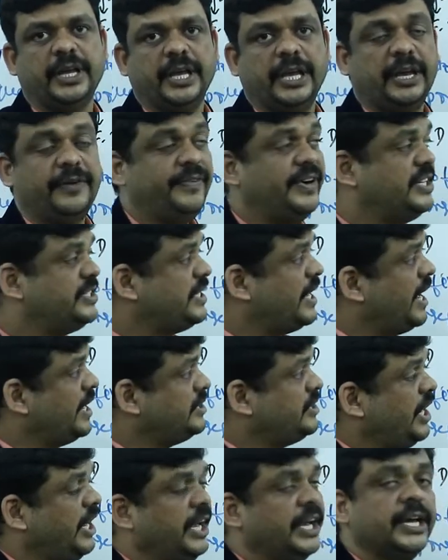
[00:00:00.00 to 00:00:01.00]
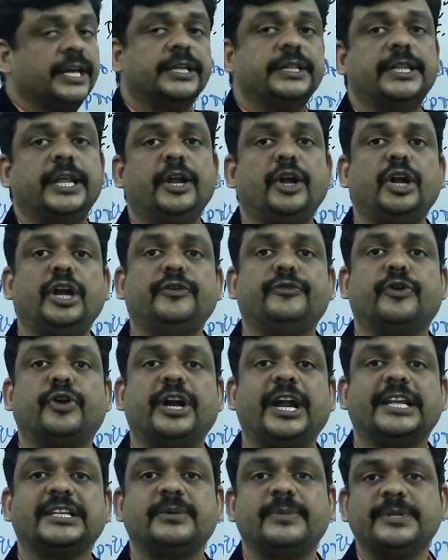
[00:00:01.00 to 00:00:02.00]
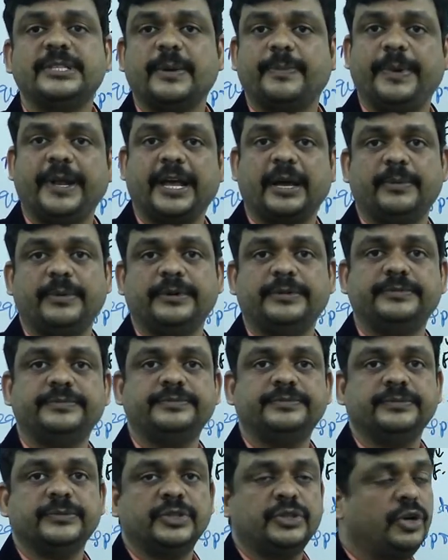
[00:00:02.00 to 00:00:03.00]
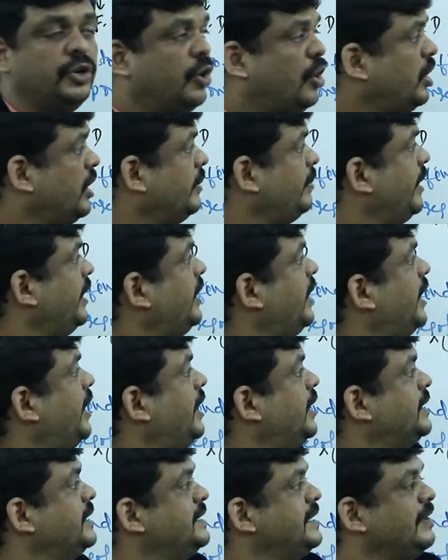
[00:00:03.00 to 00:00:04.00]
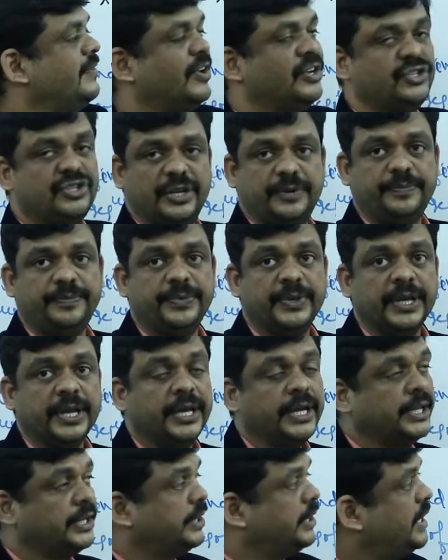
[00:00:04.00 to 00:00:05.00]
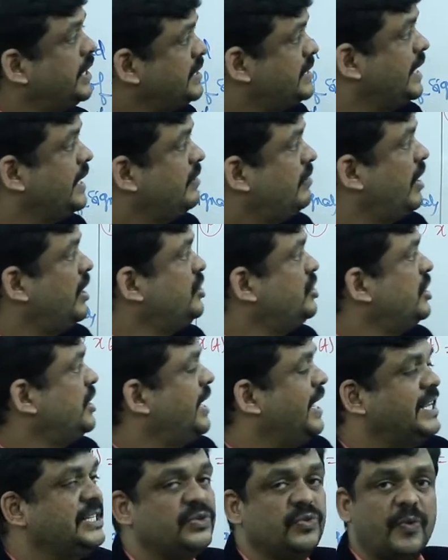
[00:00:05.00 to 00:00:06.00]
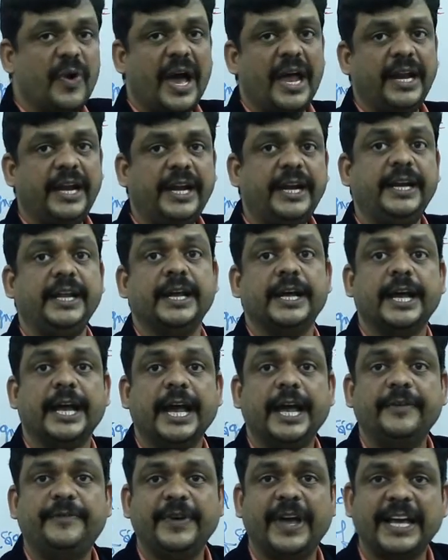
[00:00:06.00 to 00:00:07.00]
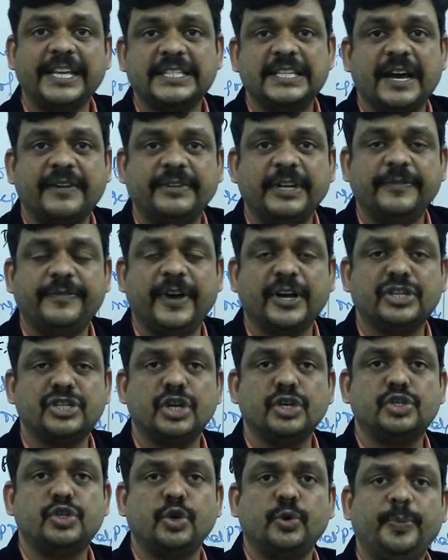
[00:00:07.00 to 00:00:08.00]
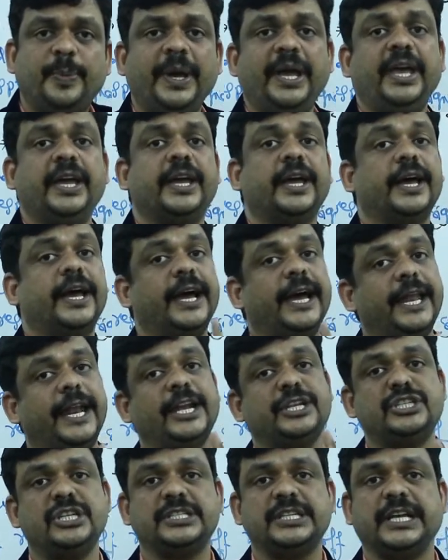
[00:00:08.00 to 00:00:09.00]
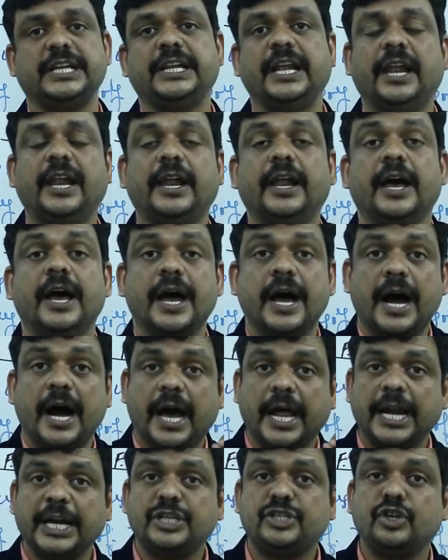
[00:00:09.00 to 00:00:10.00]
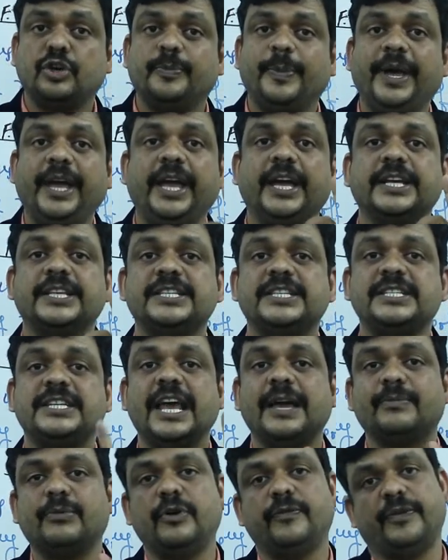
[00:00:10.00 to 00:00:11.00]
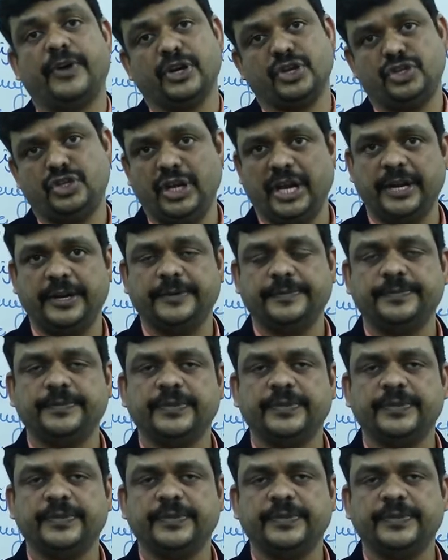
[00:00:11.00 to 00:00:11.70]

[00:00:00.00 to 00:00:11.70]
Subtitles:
If it is energy, then only Fourier transform is applicable. So don't apply directly this equation. This equation is valid if x of t function should be energy signal or it should be stable function.